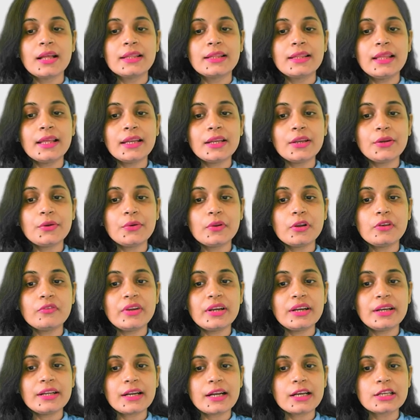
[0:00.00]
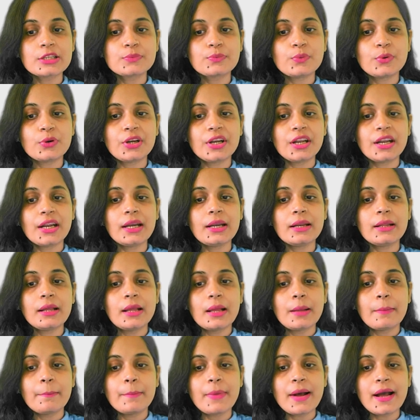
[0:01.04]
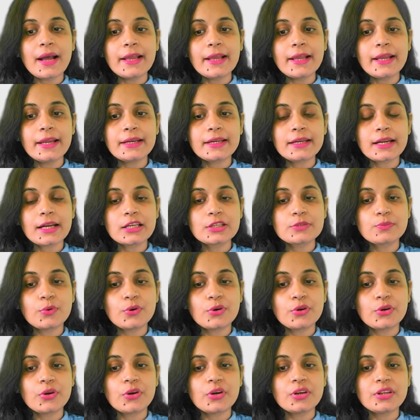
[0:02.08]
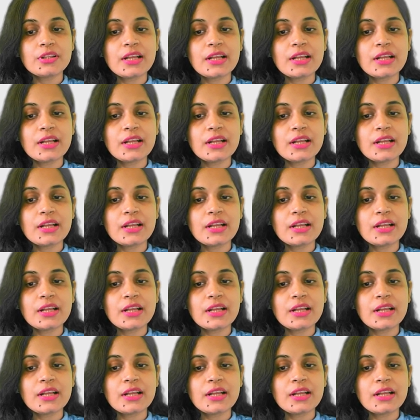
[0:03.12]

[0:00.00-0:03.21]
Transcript: then it will be transported by a transporter.